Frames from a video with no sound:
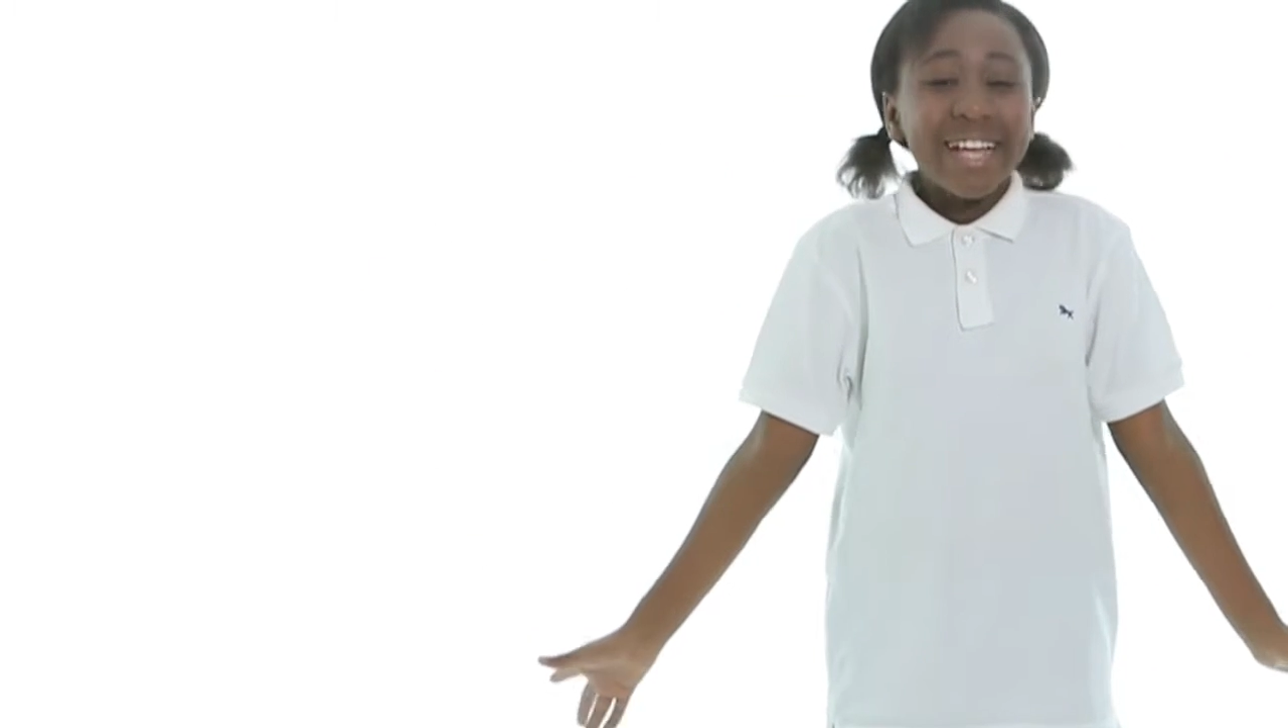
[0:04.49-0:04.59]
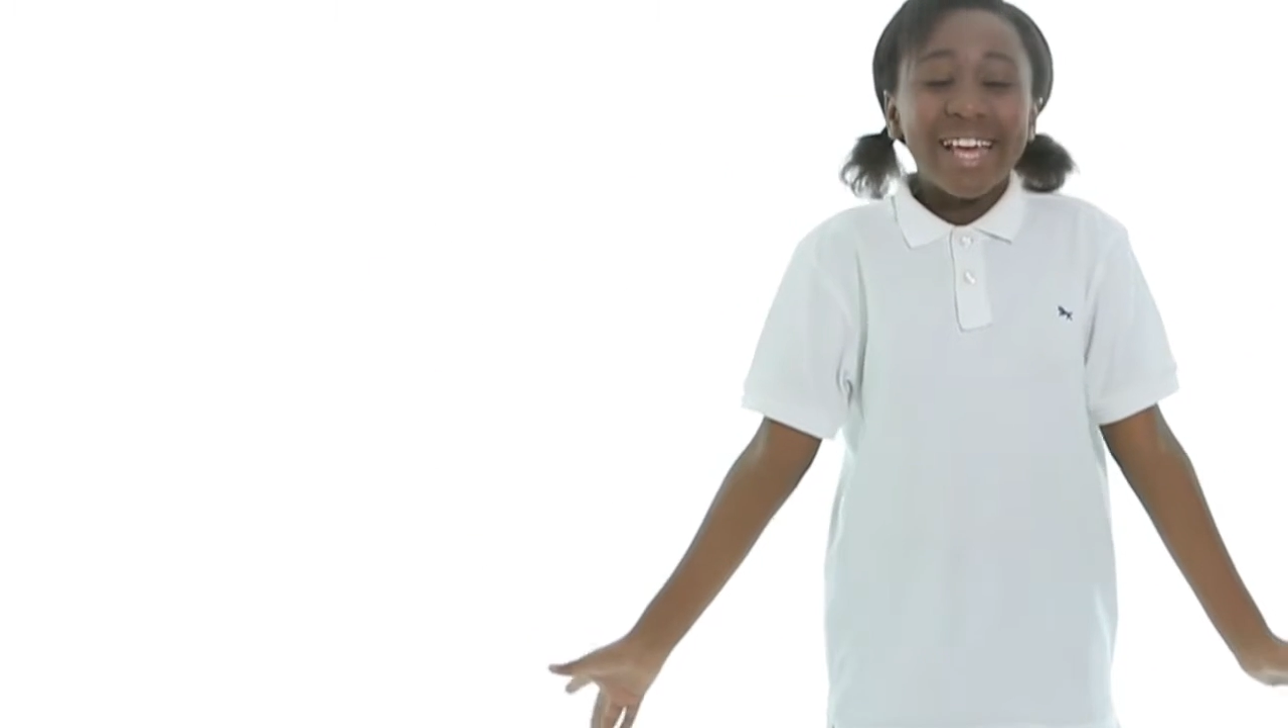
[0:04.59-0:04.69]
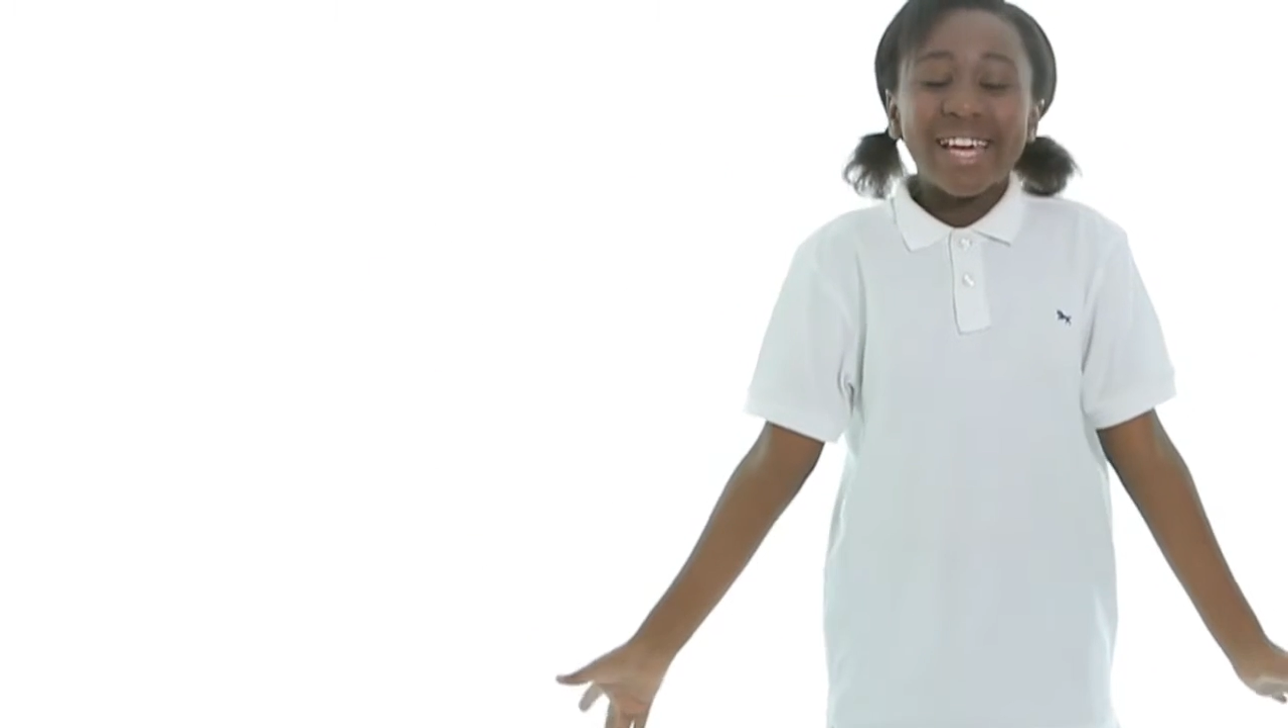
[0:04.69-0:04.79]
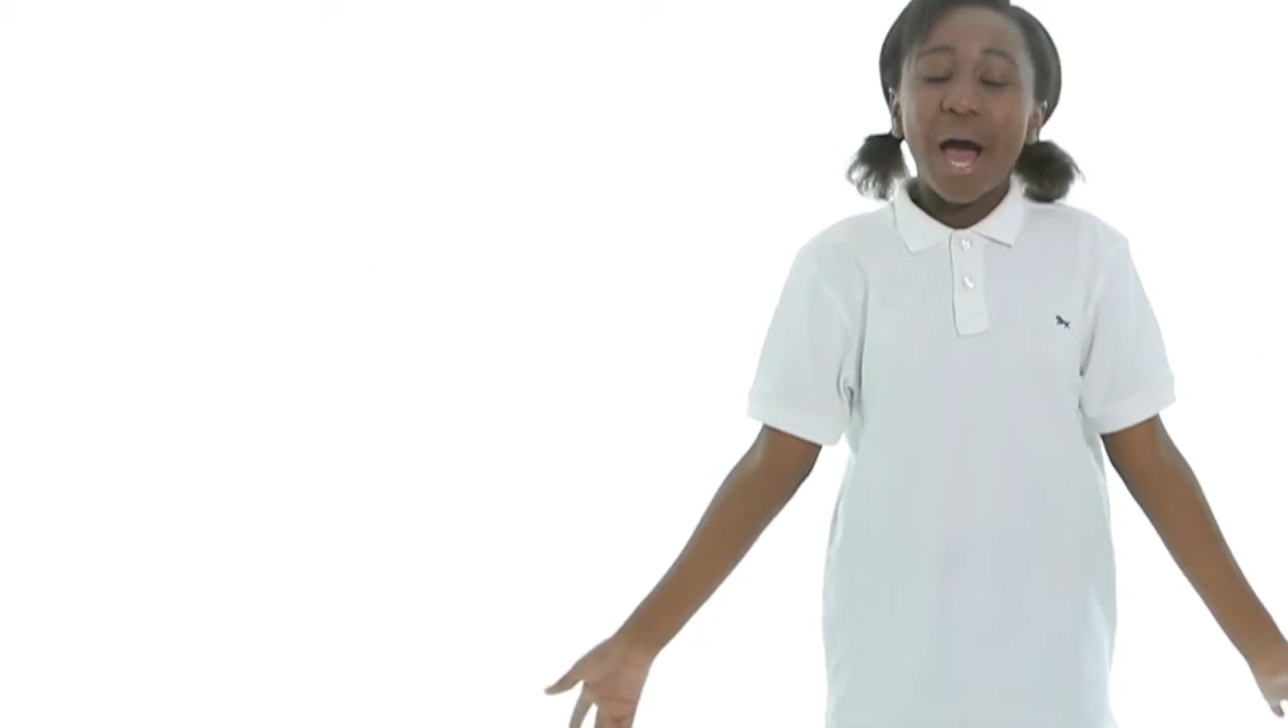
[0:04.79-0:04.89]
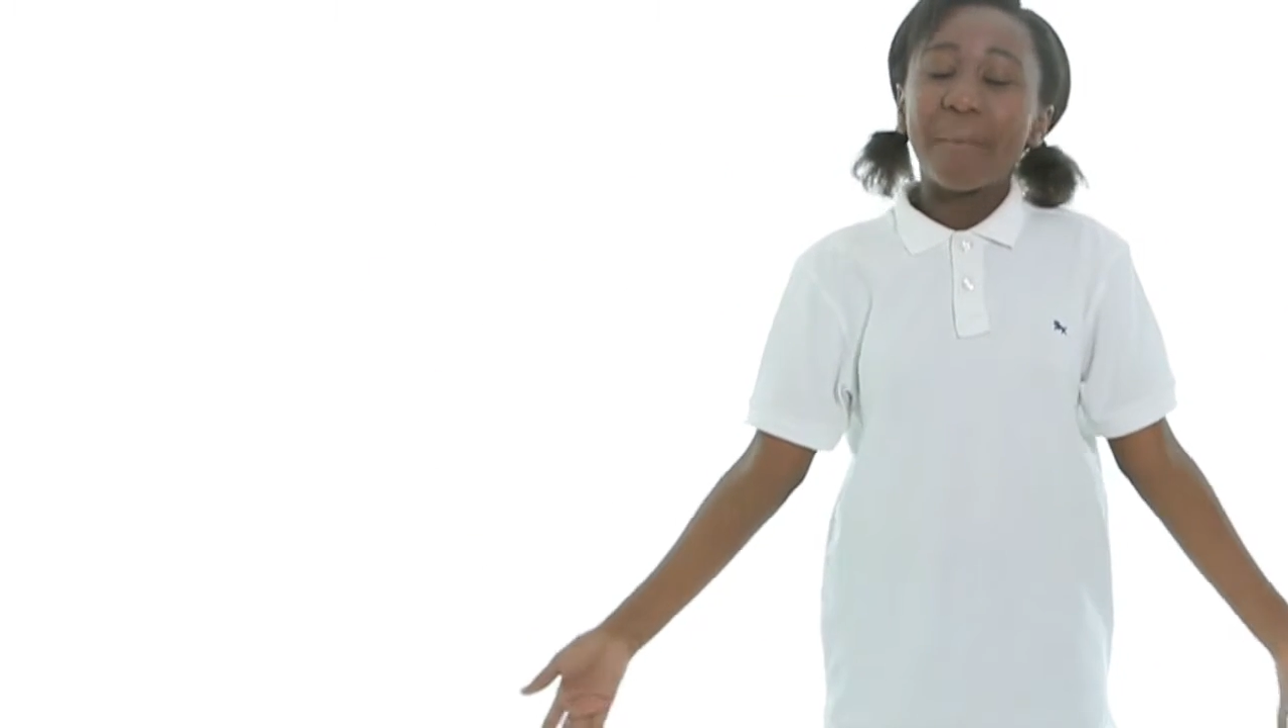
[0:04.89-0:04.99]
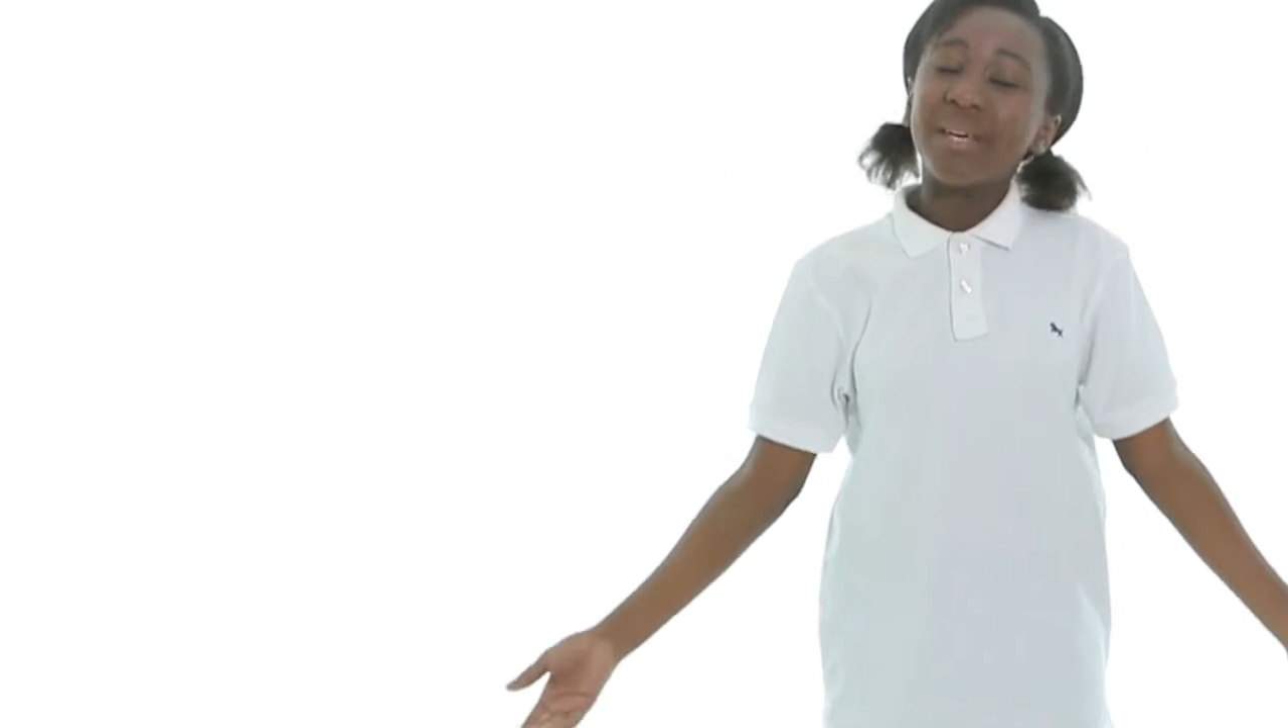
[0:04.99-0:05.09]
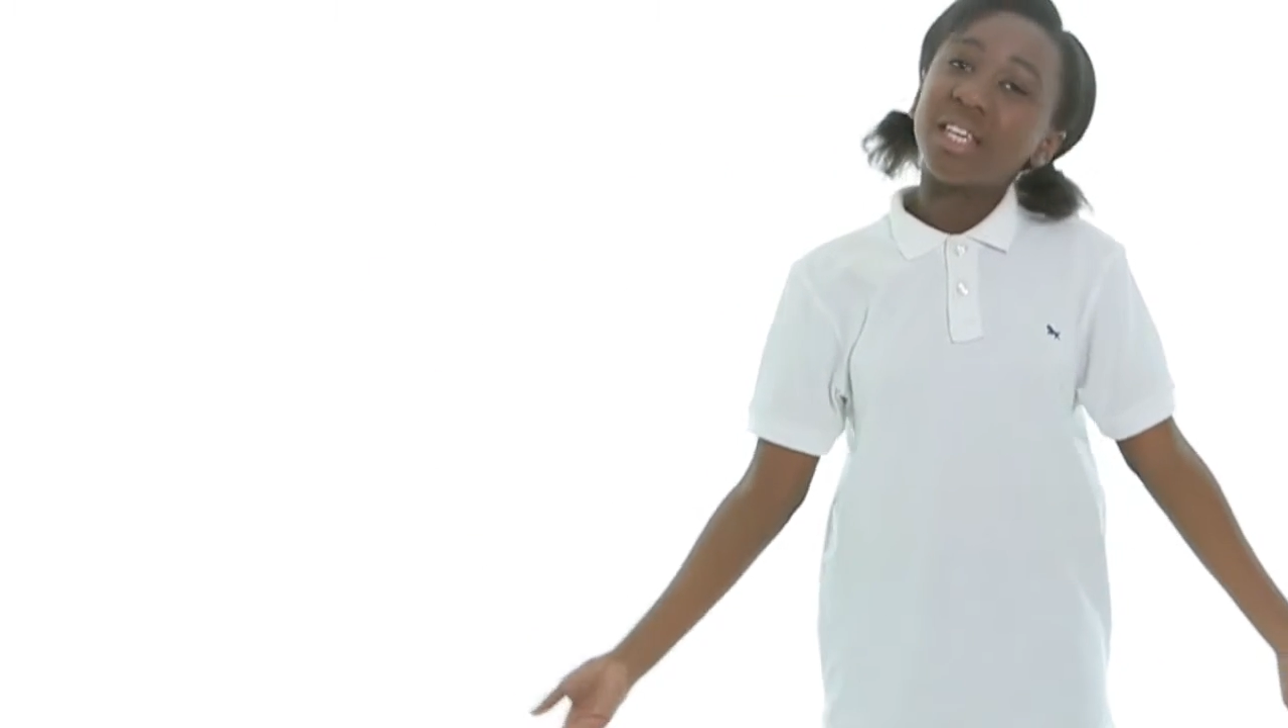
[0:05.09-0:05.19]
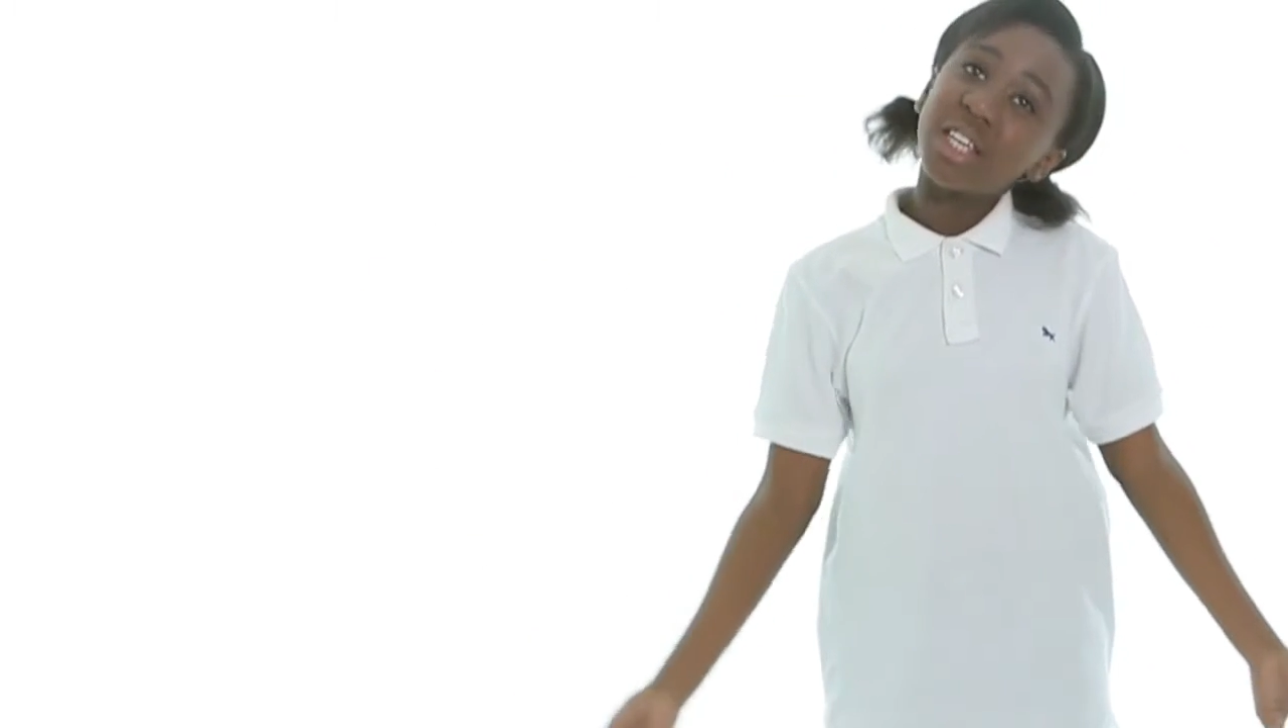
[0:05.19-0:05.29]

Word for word: They call me